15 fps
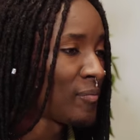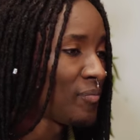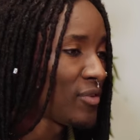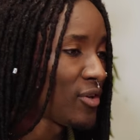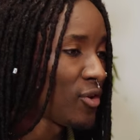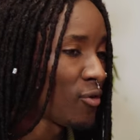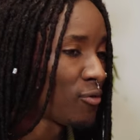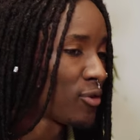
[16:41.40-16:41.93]

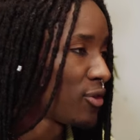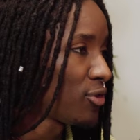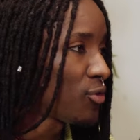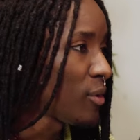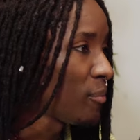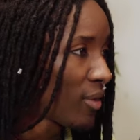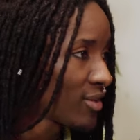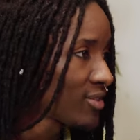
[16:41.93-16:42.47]
you know, for the
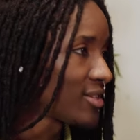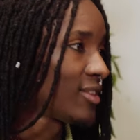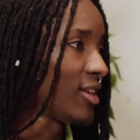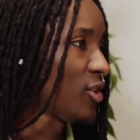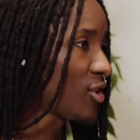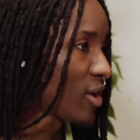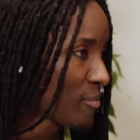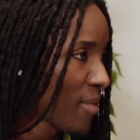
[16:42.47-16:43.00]
3 months. And then
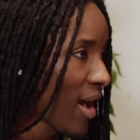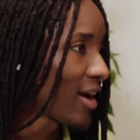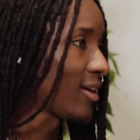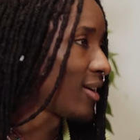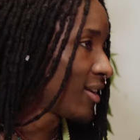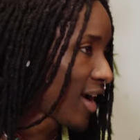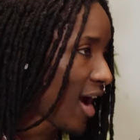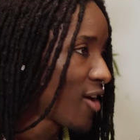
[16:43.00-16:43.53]
you come back
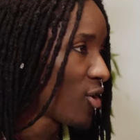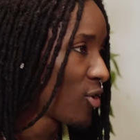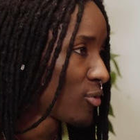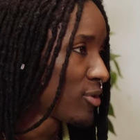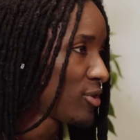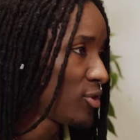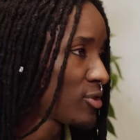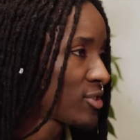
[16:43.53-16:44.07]
and carry on
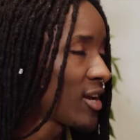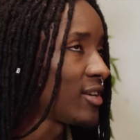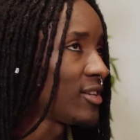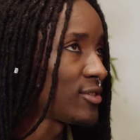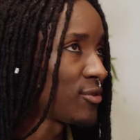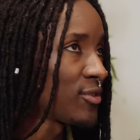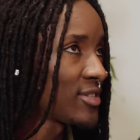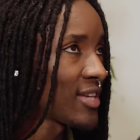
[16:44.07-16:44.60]
with your
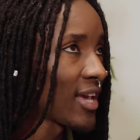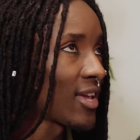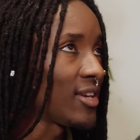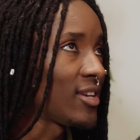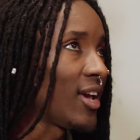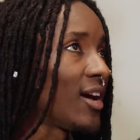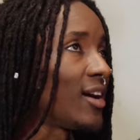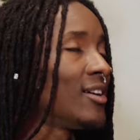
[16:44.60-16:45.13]
studies for the second
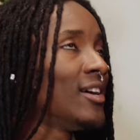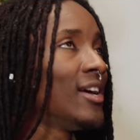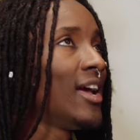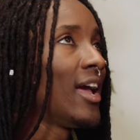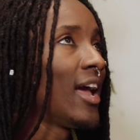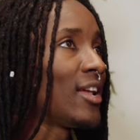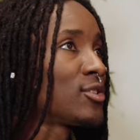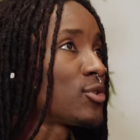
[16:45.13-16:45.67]
year.
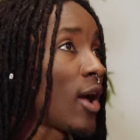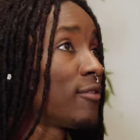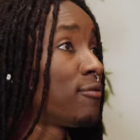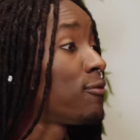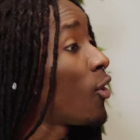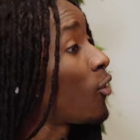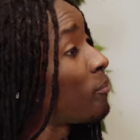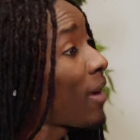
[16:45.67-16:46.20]
And so I'd
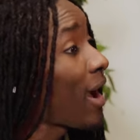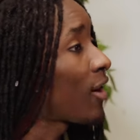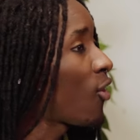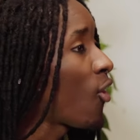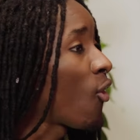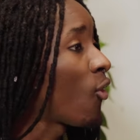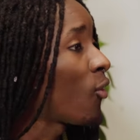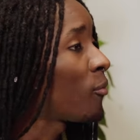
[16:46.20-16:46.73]
flown back
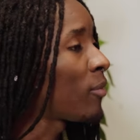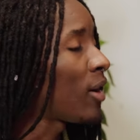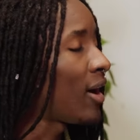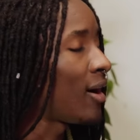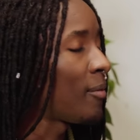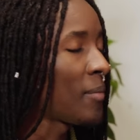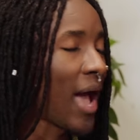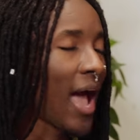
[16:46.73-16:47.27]
home.
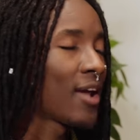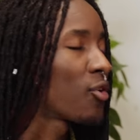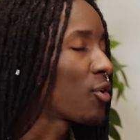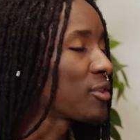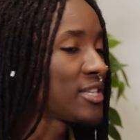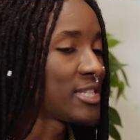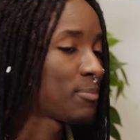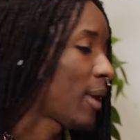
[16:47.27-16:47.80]
I had all
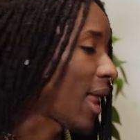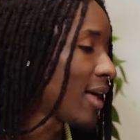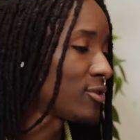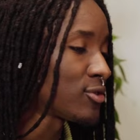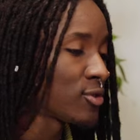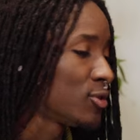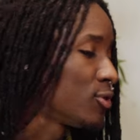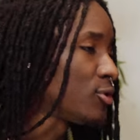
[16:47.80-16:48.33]
these
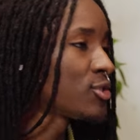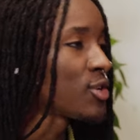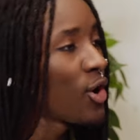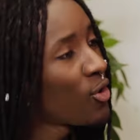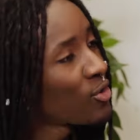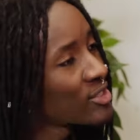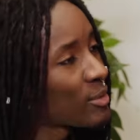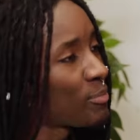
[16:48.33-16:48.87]
plans to do
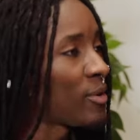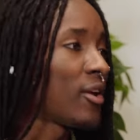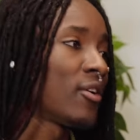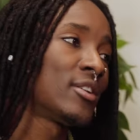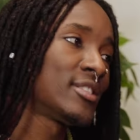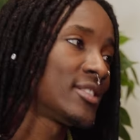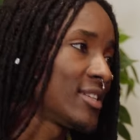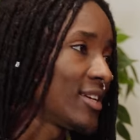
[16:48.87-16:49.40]
shows,
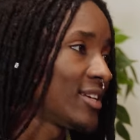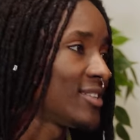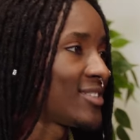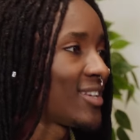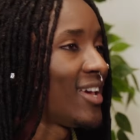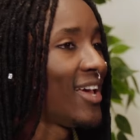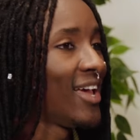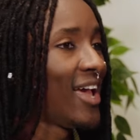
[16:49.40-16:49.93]
appearances,
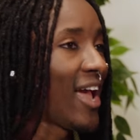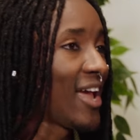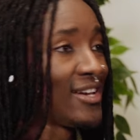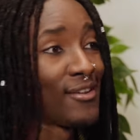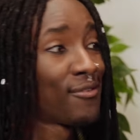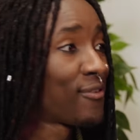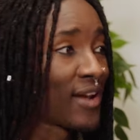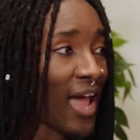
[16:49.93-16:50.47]
and
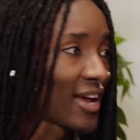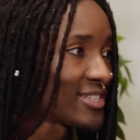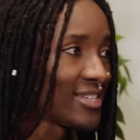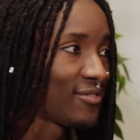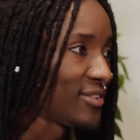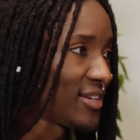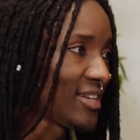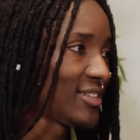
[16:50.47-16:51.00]
different
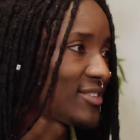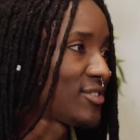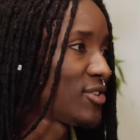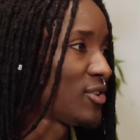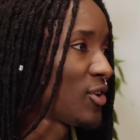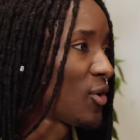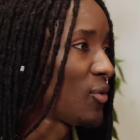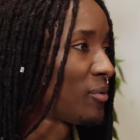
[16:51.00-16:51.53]
activities,
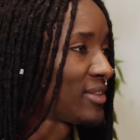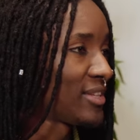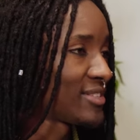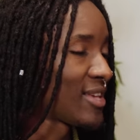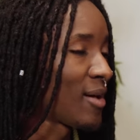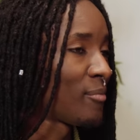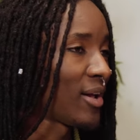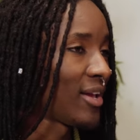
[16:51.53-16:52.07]
you know, with the
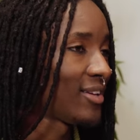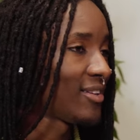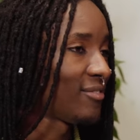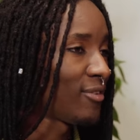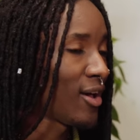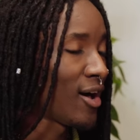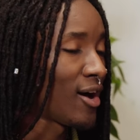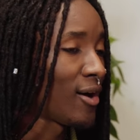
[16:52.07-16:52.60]
summer. And,
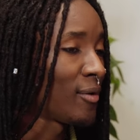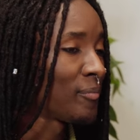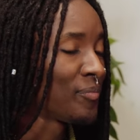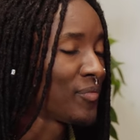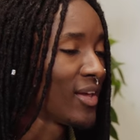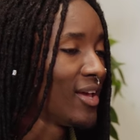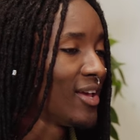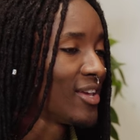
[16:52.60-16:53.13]

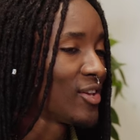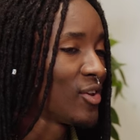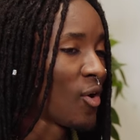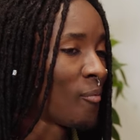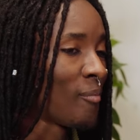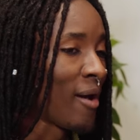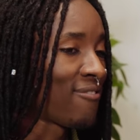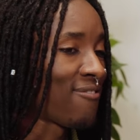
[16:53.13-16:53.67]
you know,
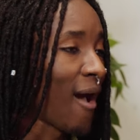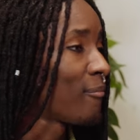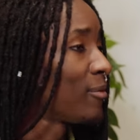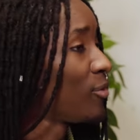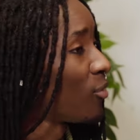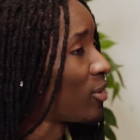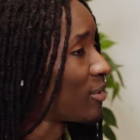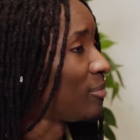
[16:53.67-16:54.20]
my family
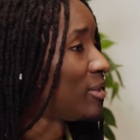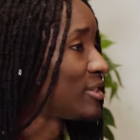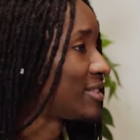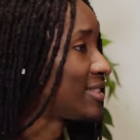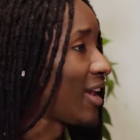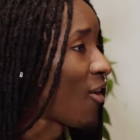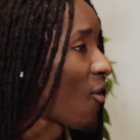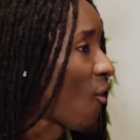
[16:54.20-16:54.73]
wanted me to
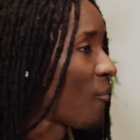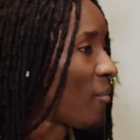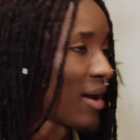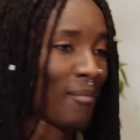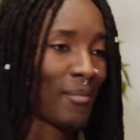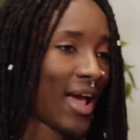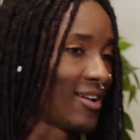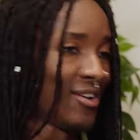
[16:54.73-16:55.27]
stay home, but
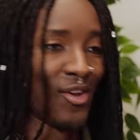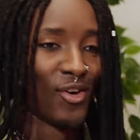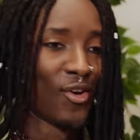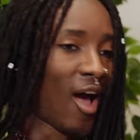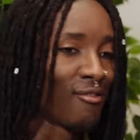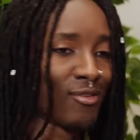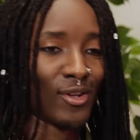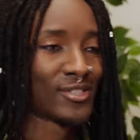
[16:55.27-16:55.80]
I'm like, no,
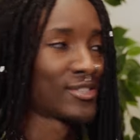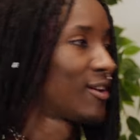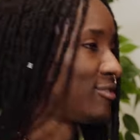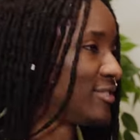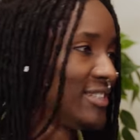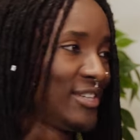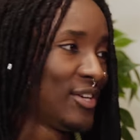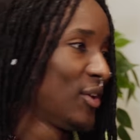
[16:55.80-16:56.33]
I've got stuff
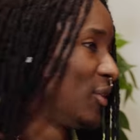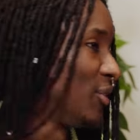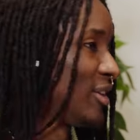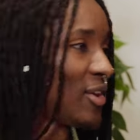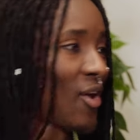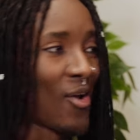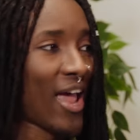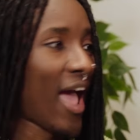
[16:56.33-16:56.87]
to do. You
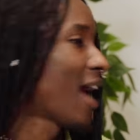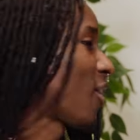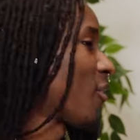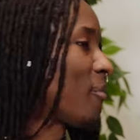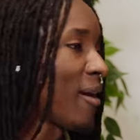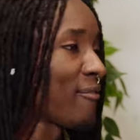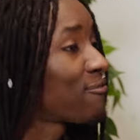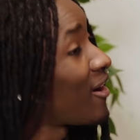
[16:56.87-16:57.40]
know, and I hang out with
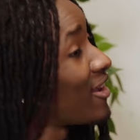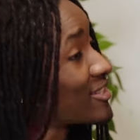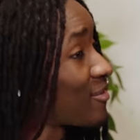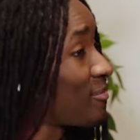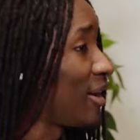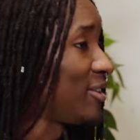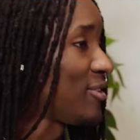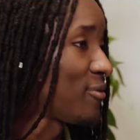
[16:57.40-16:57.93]
my friends, I
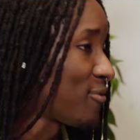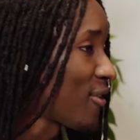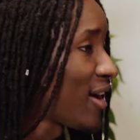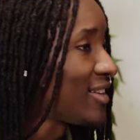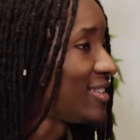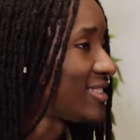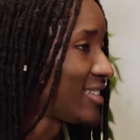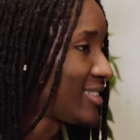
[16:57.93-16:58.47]
made new friends,